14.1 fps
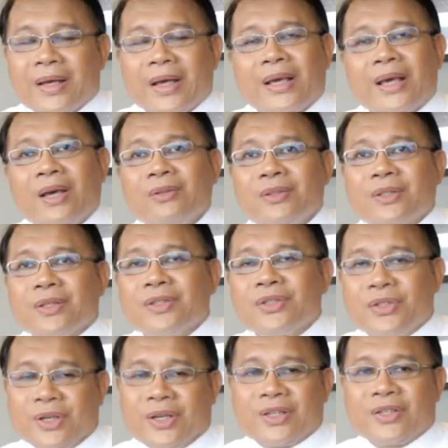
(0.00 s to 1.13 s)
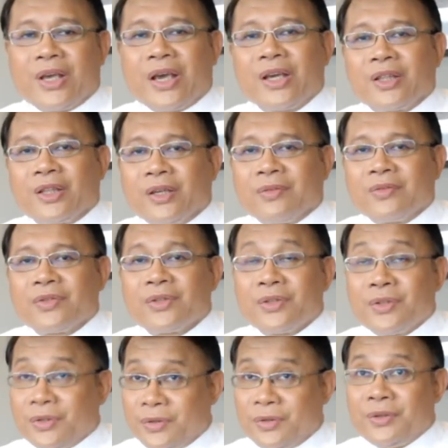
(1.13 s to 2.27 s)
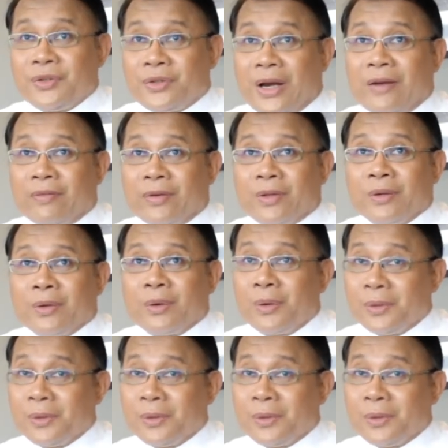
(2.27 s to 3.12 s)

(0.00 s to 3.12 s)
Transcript: Accountants and executives travel